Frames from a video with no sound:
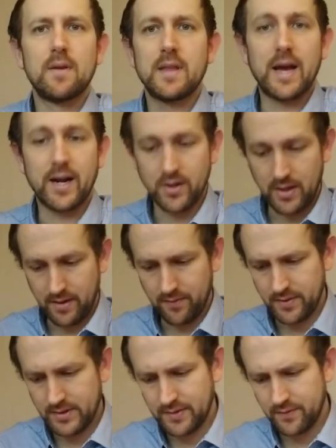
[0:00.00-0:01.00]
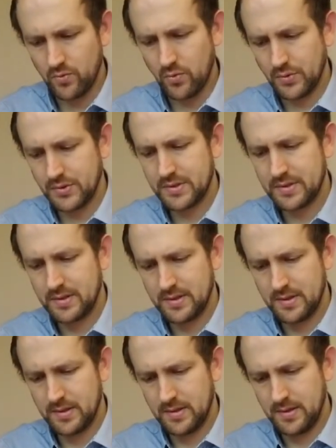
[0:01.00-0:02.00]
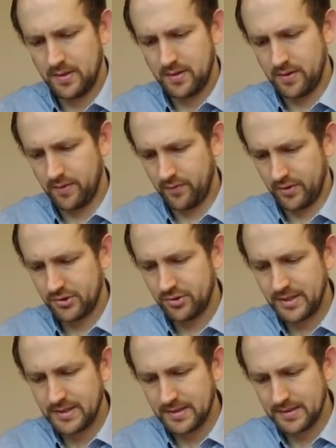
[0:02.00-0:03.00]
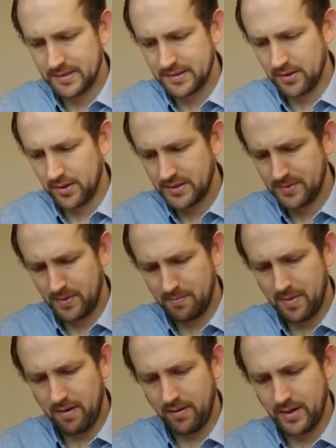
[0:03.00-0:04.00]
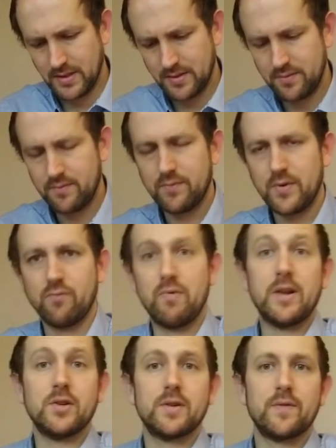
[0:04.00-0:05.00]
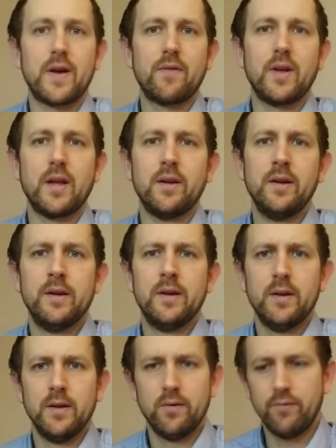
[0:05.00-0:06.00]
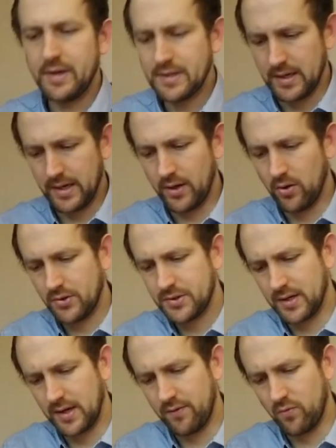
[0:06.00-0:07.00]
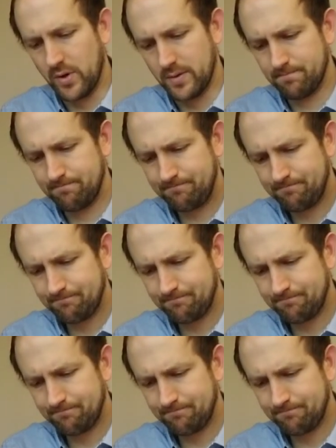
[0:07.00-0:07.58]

The agony of a divorce, the frustrated desire to be married, the wrench of having recently lost a loved one,